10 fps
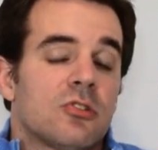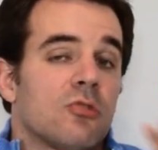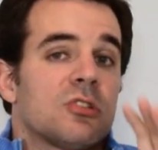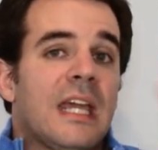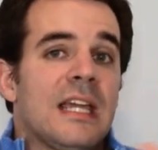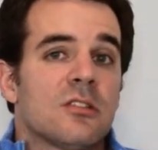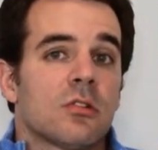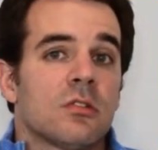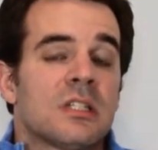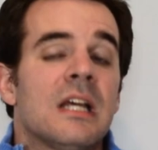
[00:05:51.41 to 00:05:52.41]
those
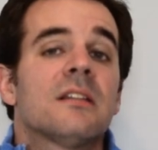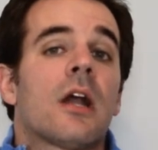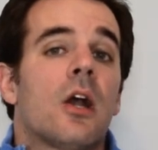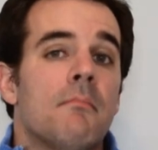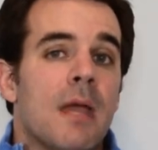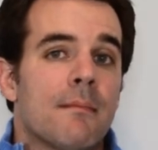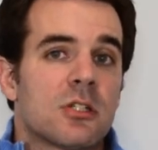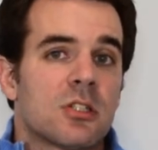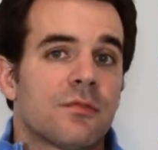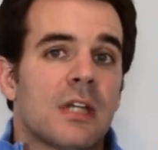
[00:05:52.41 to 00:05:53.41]
angels that are
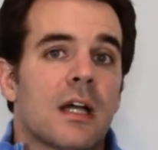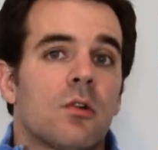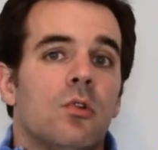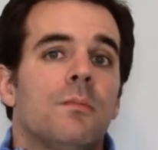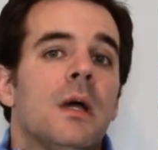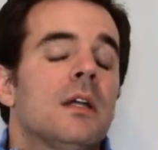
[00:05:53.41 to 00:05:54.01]
members of that group,